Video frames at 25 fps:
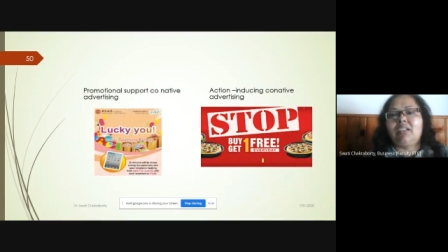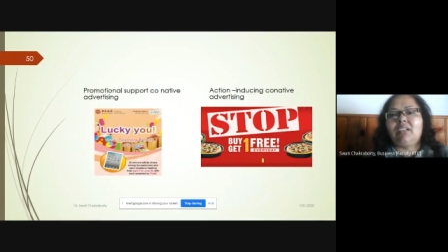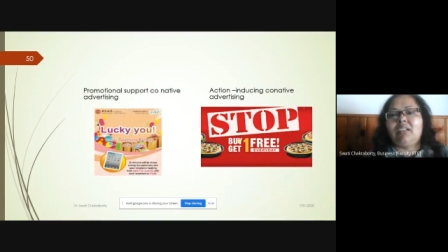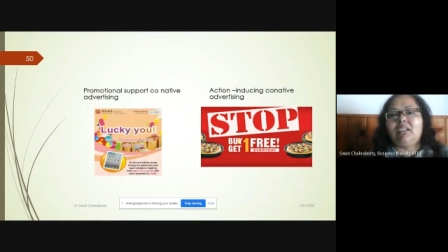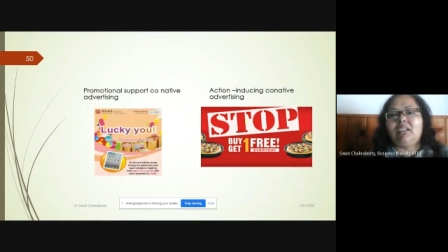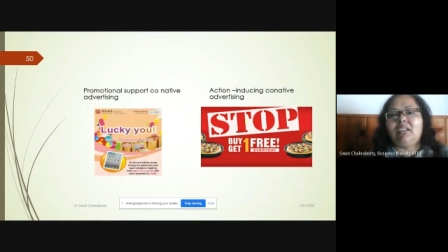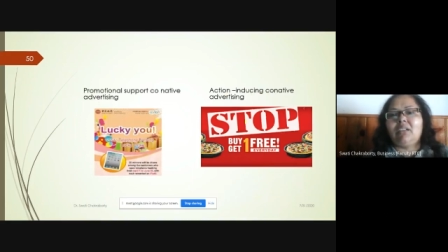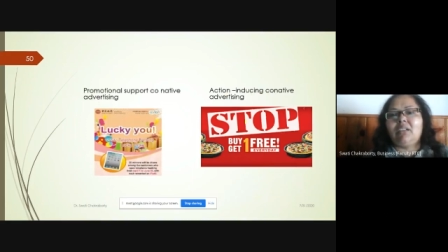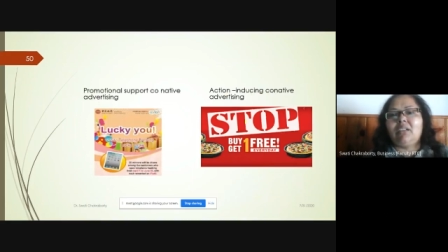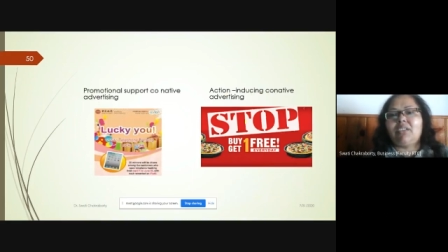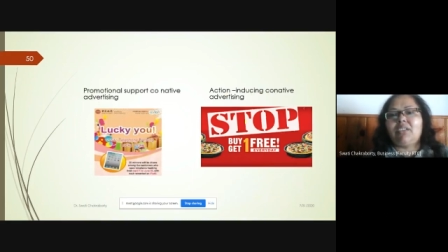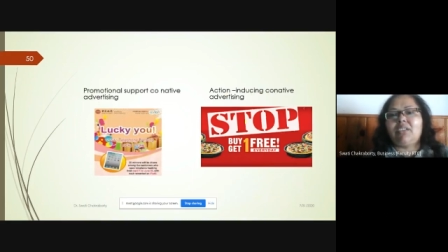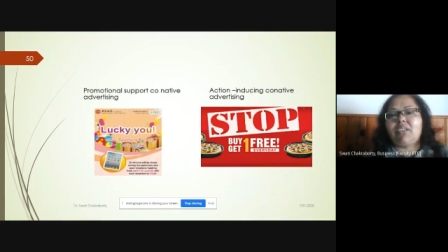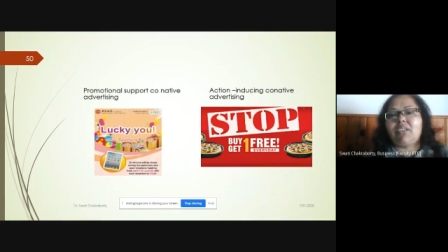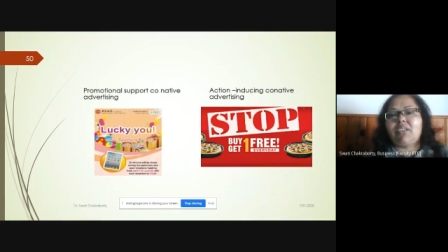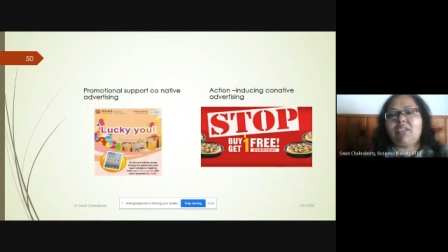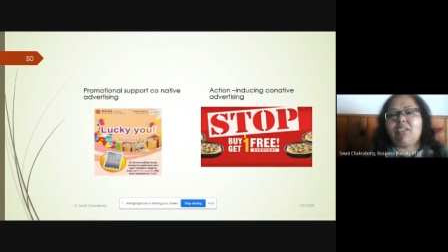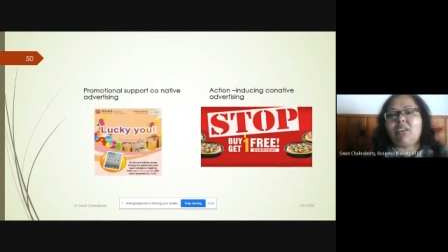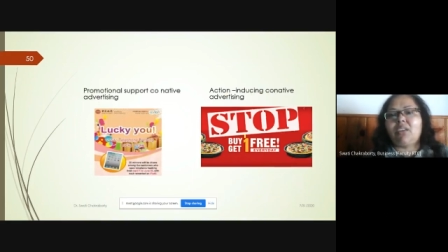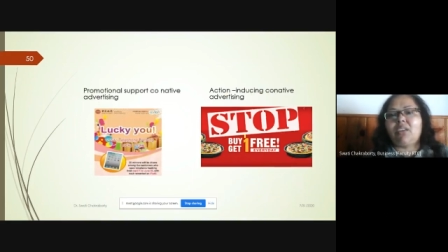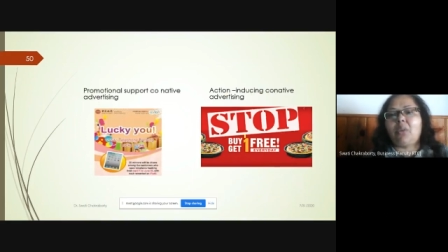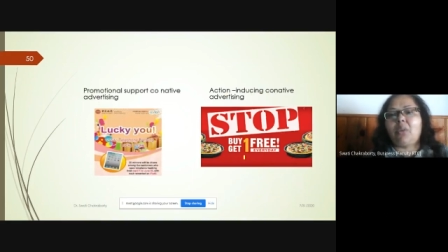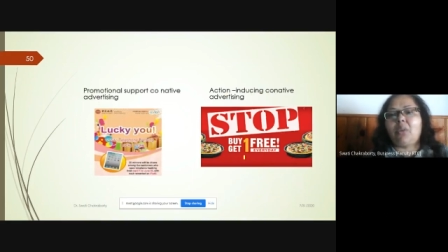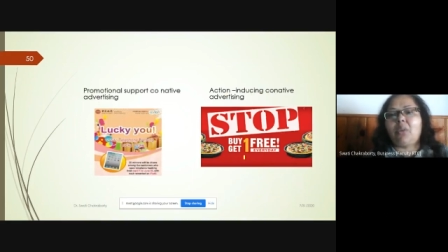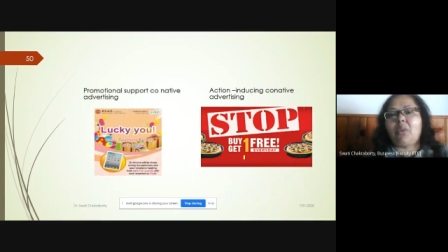
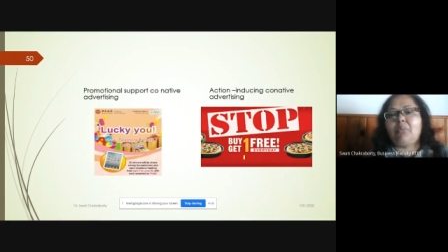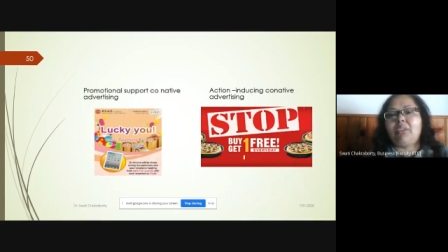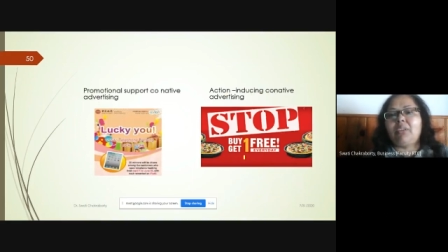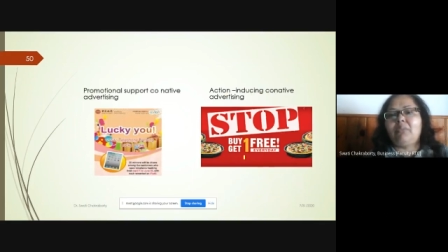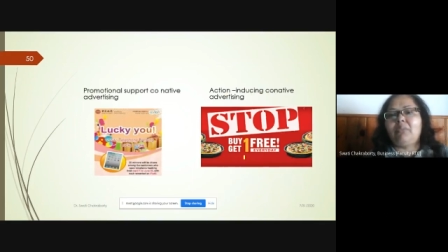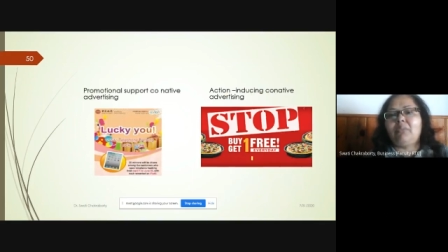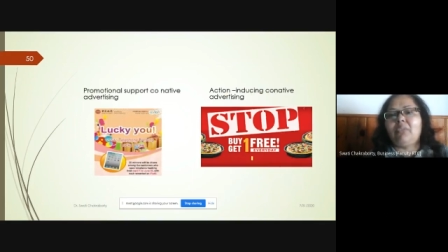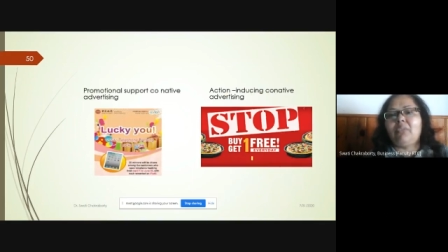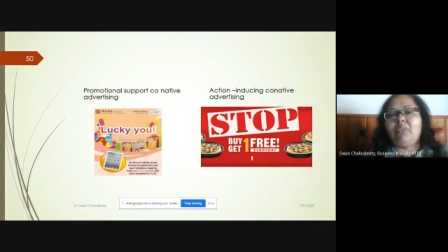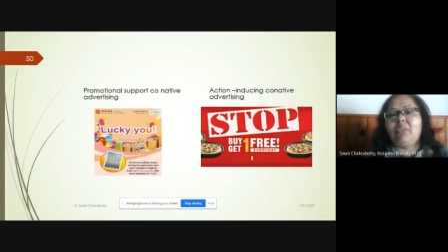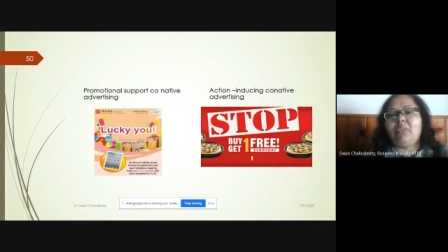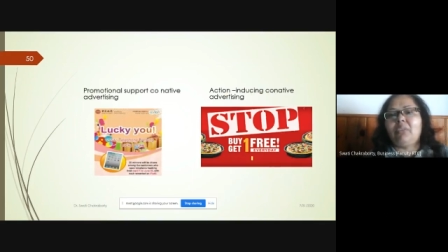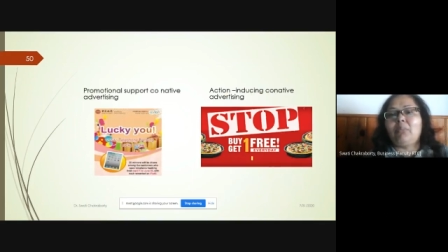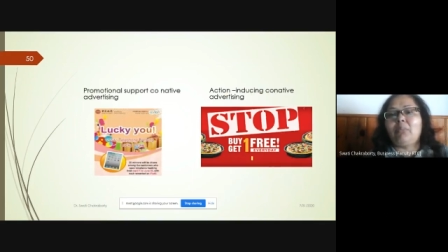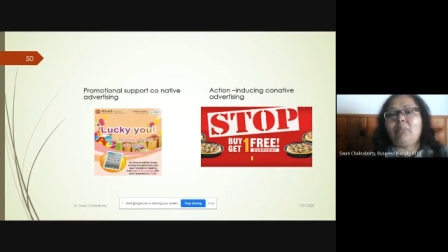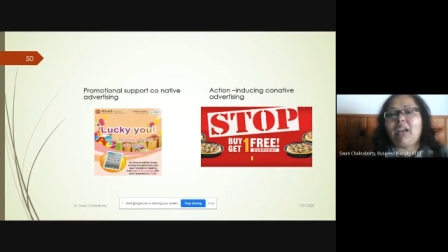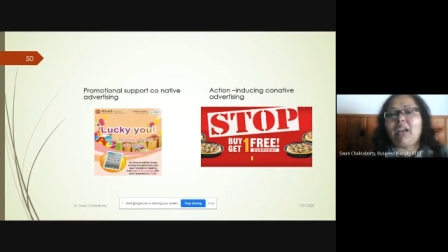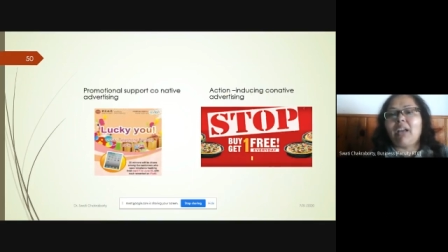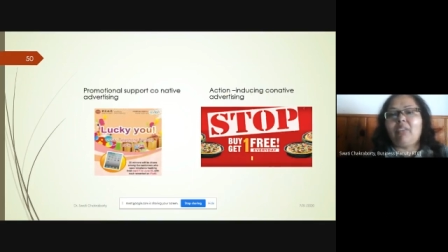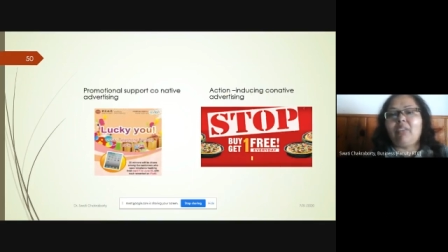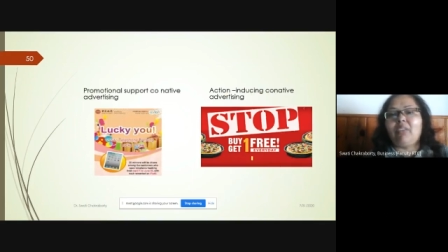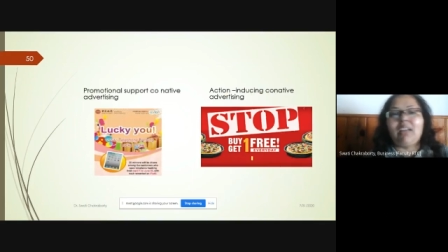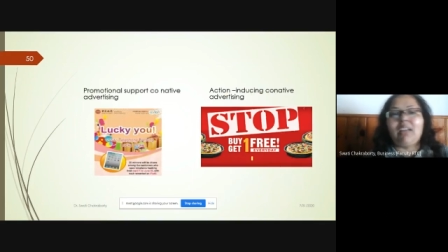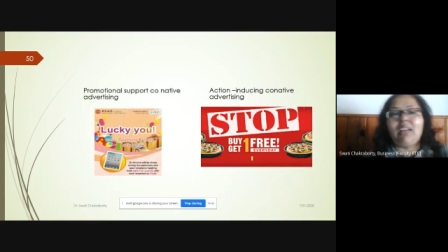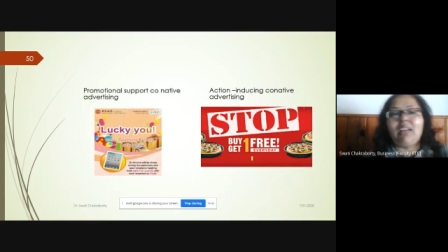Stop. Buy
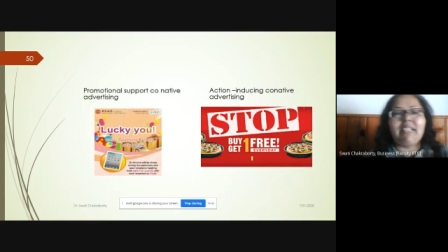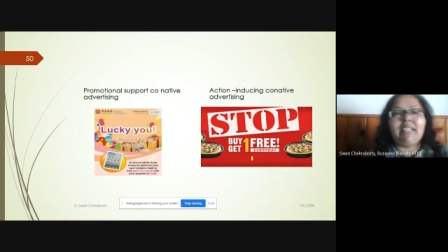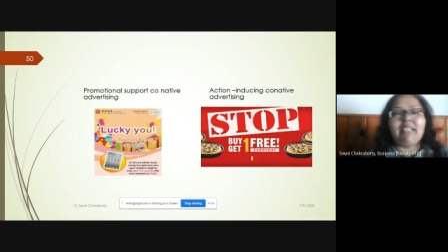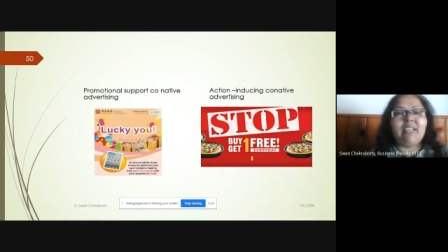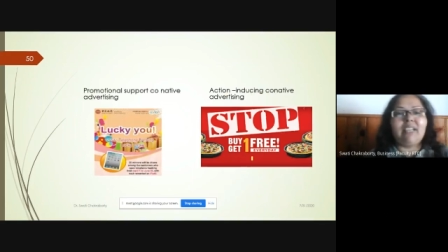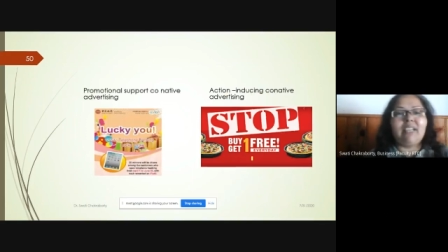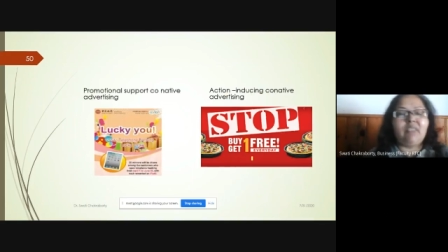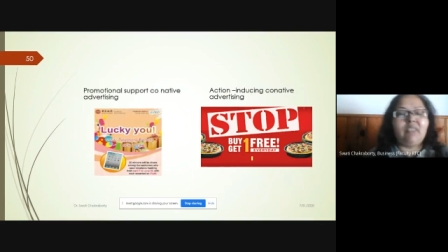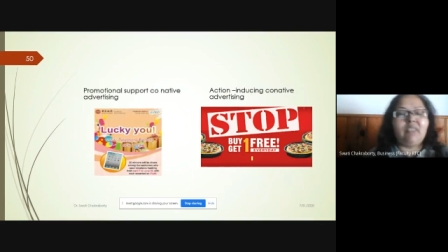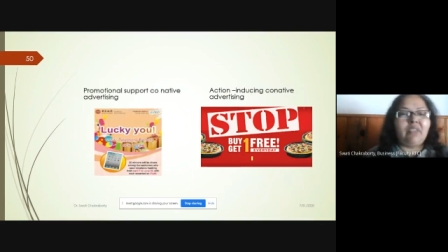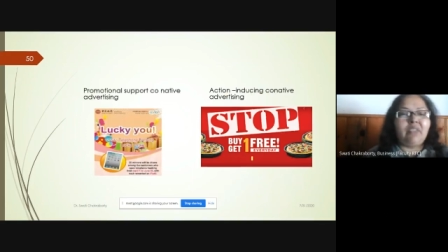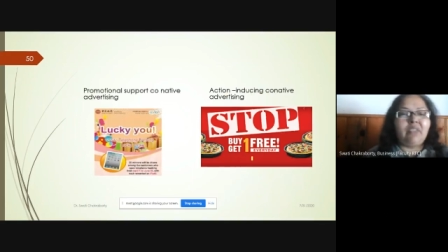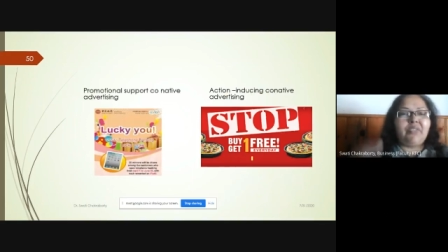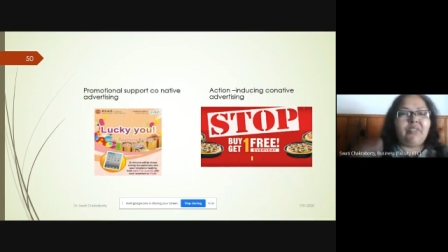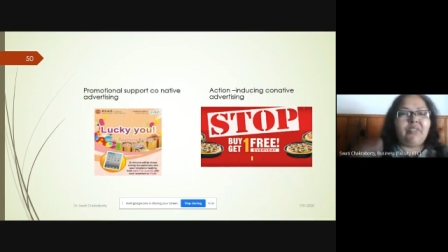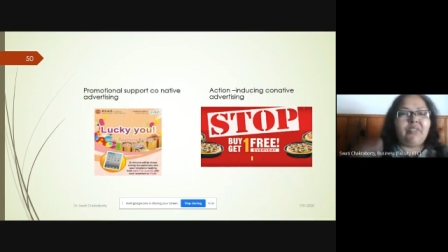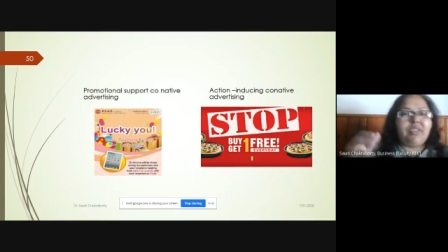one, get one free.